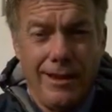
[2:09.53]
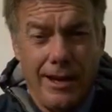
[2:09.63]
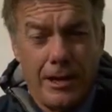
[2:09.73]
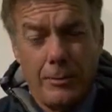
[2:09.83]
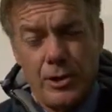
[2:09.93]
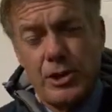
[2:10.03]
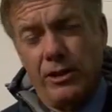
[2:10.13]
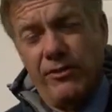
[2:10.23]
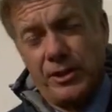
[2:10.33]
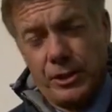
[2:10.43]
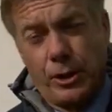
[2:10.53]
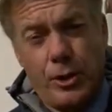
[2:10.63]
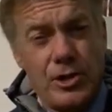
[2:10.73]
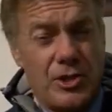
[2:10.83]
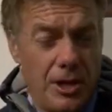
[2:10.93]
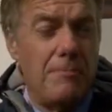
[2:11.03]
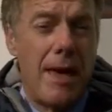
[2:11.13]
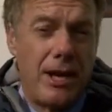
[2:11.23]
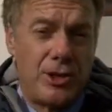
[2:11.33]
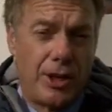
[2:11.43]
Yeah, Commissioner Victor Crist did
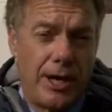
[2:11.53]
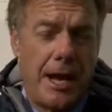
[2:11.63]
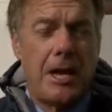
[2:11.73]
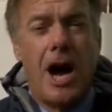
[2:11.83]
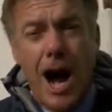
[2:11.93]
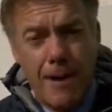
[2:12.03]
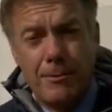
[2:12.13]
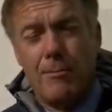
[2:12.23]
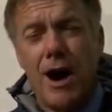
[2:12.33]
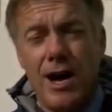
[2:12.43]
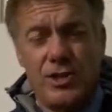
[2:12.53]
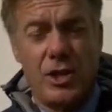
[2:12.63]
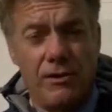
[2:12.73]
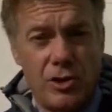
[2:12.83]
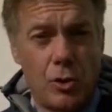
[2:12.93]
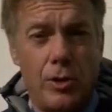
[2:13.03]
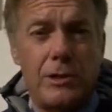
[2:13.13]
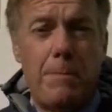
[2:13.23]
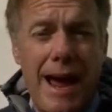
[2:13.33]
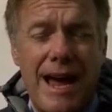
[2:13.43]
manage to get a compromise of
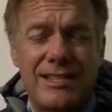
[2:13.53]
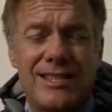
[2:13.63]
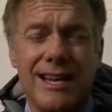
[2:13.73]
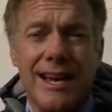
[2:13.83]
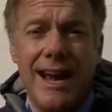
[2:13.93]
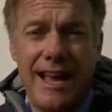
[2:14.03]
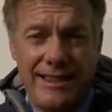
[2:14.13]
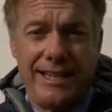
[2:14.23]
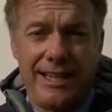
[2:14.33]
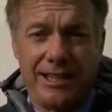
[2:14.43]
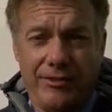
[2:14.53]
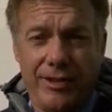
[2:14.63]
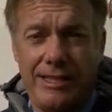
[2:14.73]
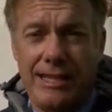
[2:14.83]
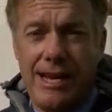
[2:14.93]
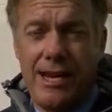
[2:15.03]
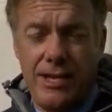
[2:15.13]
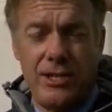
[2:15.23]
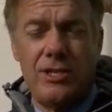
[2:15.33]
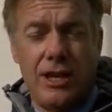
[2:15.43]
sorts passed at the end of the day.
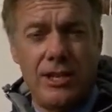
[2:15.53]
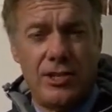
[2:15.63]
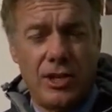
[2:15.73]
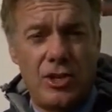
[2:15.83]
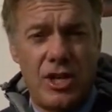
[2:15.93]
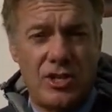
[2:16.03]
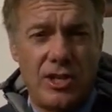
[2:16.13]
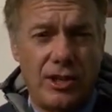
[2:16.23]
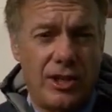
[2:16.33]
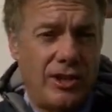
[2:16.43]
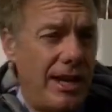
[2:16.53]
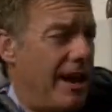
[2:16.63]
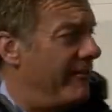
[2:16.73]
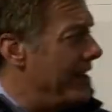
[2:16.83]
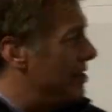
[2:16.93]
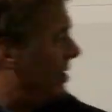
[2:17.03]
He's uh, suggested that they have a